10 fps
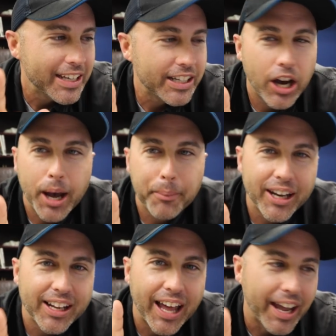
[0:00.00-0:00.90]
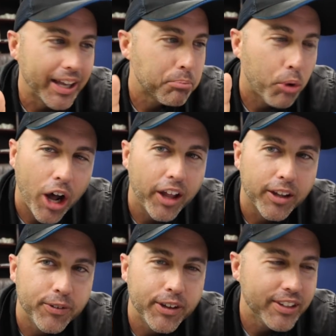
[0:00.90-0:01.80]
had commented like probably
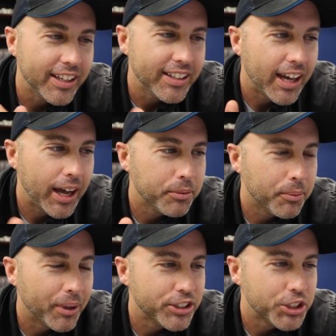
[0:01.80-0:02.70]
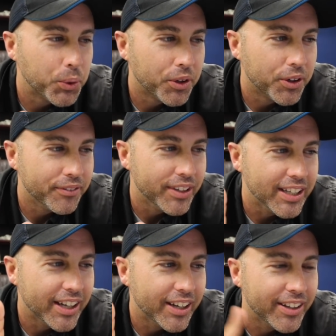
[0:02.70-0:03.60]
15 times on my squirrel
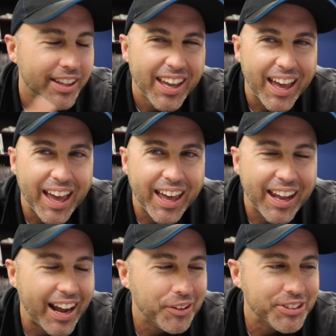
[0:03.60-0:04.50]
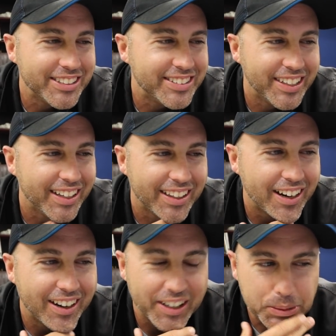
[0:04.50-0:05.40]
video. And I was just sitting
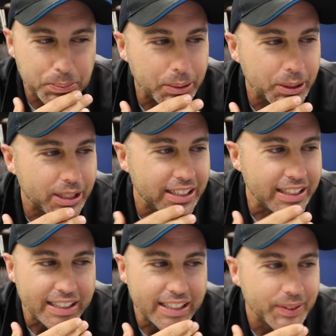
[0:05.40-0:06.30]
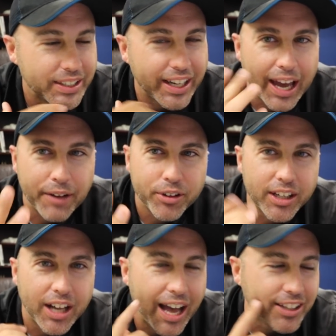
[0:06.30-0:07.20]
there and I was bored, and it was like after a
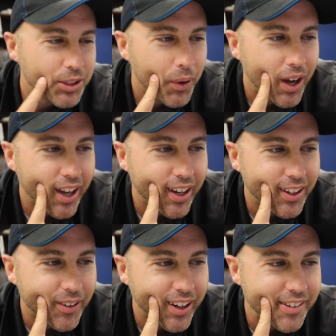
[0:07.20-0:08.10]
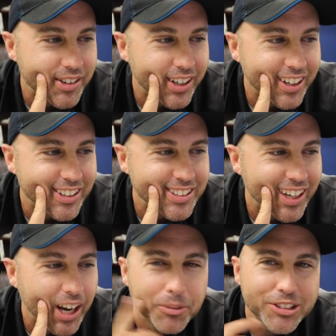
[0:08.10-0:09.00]
glass of wine or whatever. And I was
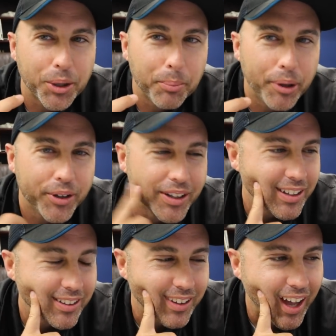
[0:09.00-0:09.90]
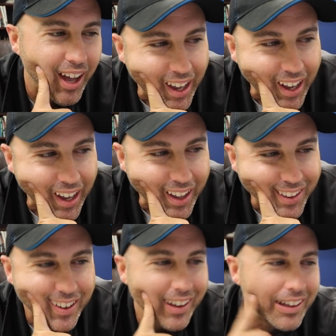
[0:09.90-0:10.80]
like, I'm just gonna poke at this guy.
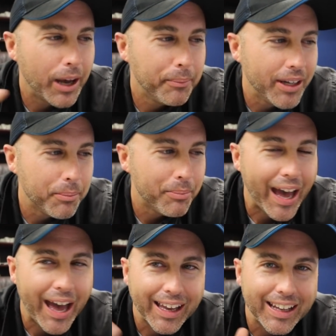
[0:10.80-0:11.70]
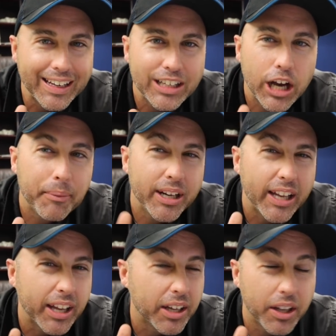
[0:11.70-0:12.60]
And so I commented back, and he commented
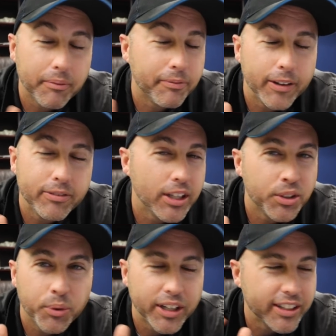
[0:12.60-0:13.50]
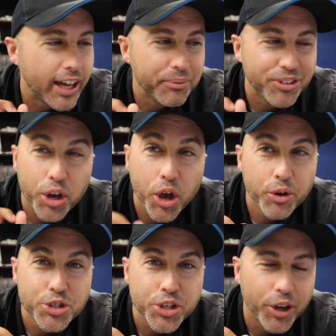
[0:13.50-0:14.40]
like 15, 20 times,
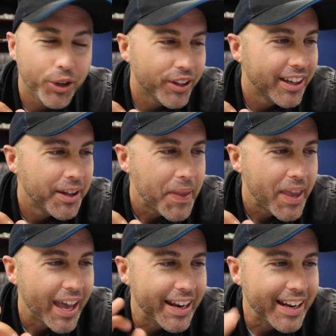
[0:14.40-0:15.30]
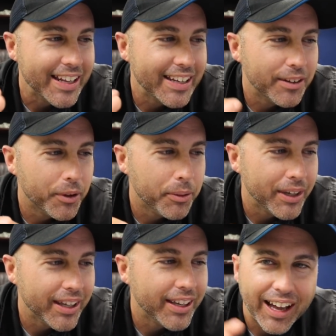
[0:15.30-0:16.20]
no joke. And it ended with
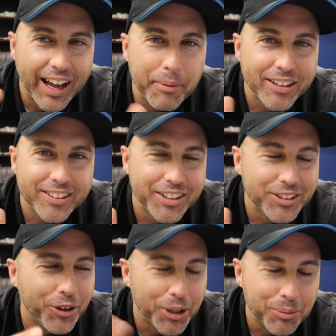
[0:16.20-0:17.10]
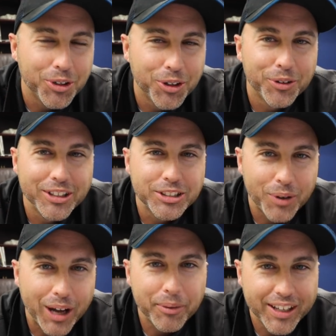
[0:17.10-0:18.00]
me, I basically told him, you're the reason
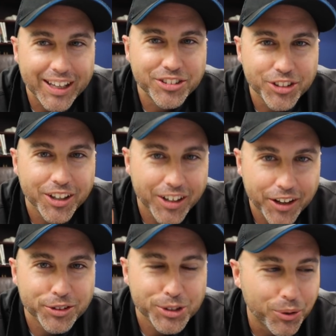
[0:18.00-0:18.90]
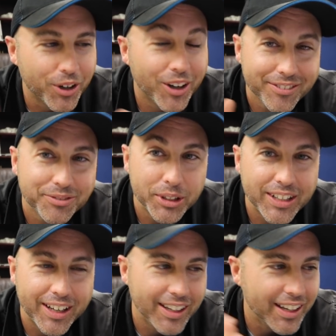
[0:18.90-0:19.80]
why I'm gonna catch and cook another squirrel, which
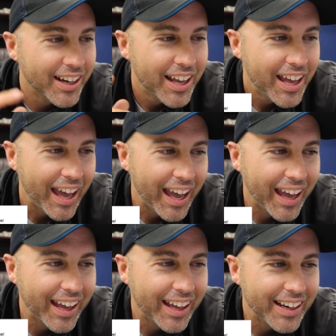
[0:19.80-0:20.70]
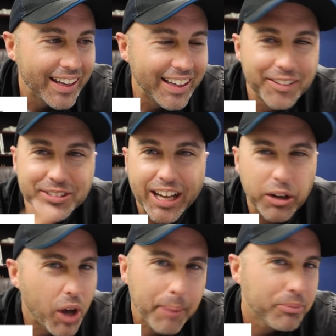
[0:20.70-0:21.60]
I did. And he was like,
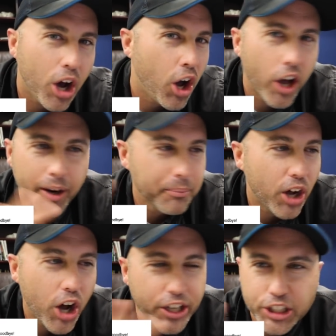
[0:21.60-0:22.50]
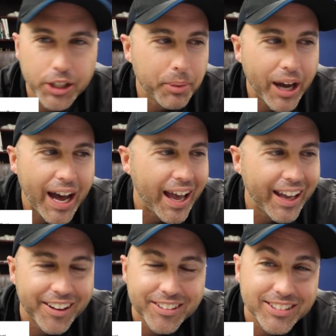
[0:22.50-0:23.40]
well, I'm gone, goodbye.
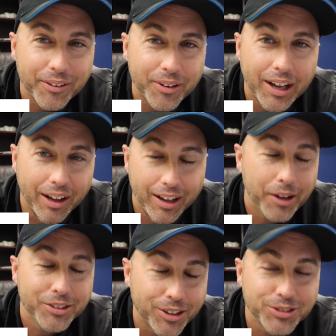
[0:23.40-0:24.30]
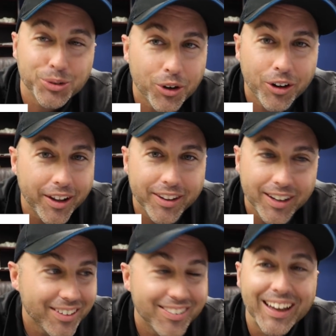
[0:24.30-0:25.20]
And I was like, well, I was going squirrel hunting
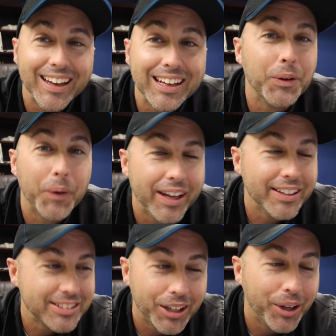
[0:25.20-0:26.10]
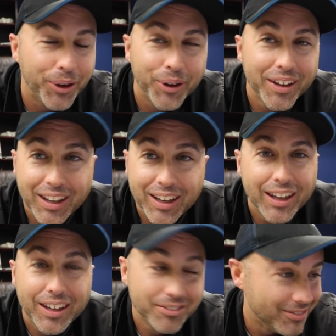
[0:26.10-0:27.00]
the next day anyway, so
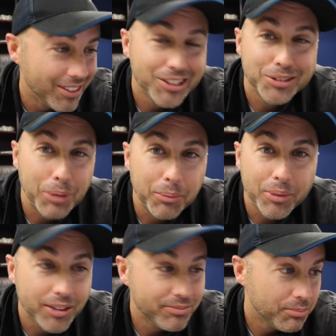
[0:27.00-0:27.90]
he just made me